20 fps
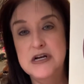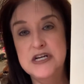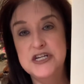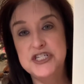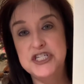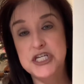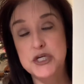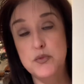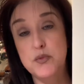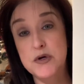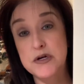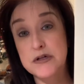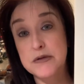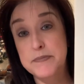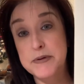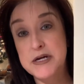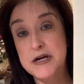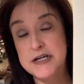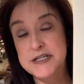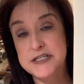She will
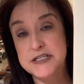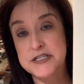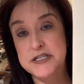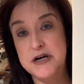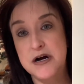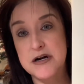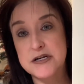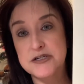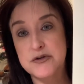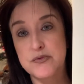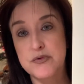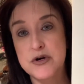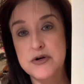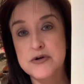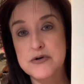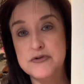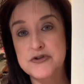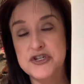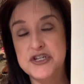be, I did talk to Rose.